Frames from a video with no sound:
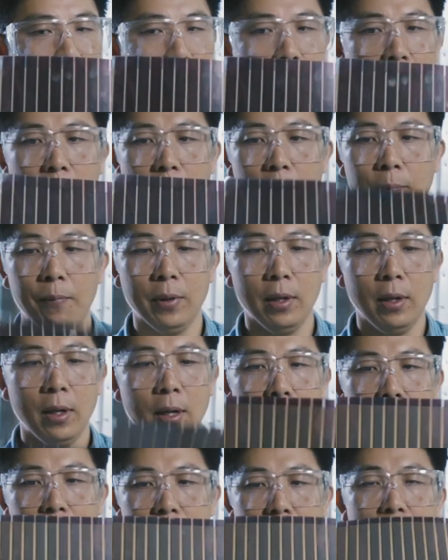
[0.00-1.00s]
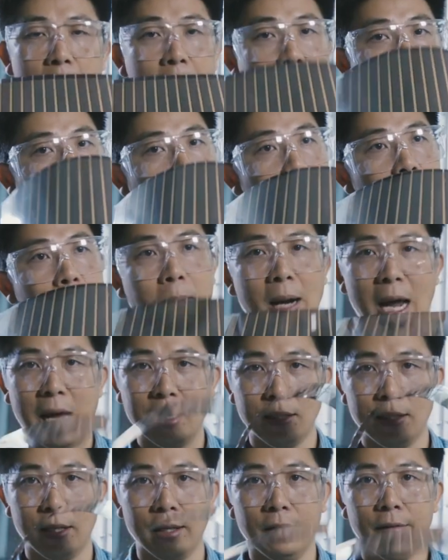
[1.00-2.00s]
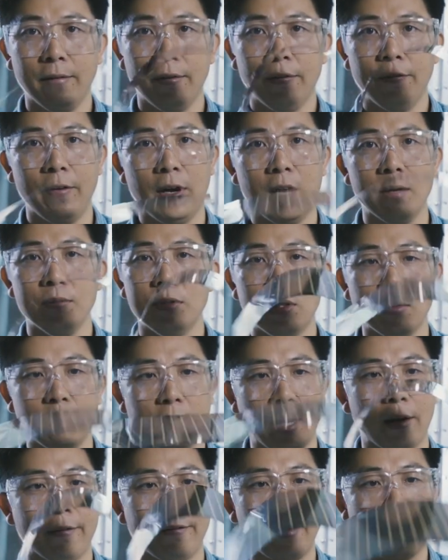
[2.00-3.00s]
Um, and these are made on plastic film, so they are